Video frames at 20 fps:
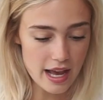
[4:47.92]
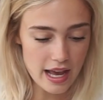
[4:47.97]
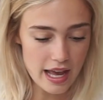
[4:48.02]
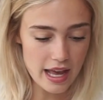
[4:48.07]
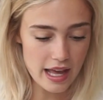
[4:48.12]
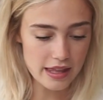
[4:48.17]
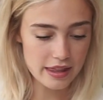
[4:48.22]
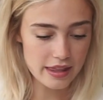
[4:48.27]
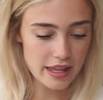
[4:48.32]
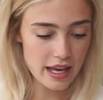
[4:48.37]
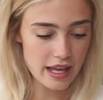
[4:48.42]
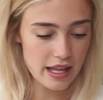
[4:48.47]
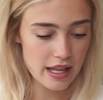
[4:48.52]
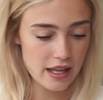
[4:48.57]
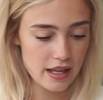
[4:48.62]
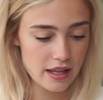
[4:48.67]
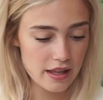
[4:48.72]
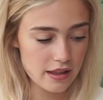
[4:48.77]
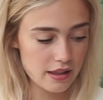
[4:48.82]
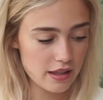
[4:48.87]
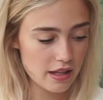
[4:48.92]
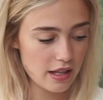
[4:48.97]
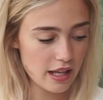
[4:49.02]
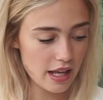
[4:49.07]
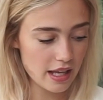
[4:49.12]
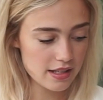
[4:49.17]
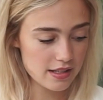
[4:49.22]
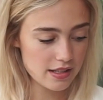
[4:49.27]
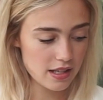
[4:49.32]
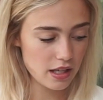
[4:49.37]
And then the
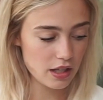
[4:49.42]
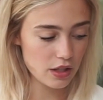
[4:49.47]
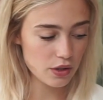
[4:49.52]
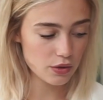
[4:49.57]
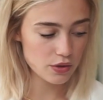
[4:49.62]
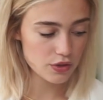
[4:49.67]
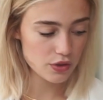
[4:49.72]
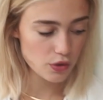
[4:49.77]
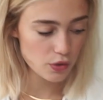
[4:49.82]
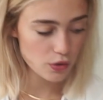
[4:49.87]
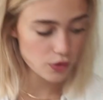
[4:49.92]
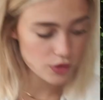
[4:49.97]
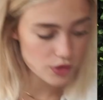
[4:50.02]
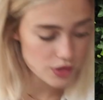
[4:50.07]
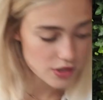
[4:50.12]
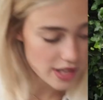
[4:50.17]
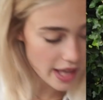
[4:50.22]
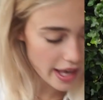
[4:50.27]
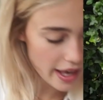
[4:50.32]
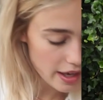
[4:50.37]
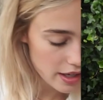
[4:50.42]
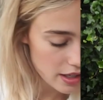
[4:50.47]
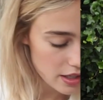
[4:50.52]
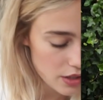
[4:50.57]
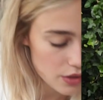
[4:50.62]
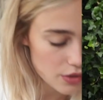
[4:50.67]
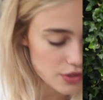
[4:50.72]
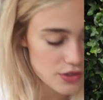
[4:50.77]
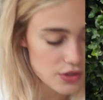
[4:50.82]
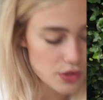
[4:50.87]
next thing you'll do, just add in
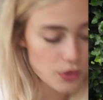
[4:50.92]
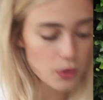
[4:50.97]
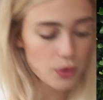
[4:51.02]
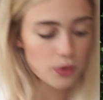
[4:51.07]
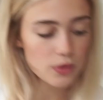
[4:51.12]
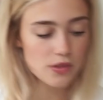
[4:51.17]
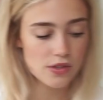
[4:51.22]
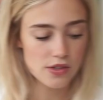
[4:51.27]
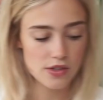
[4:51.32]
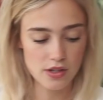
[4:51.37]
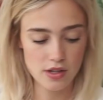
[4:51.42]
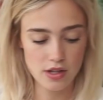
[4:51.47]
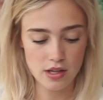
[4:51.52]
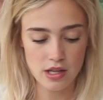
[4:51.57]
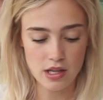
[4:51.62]
your salt.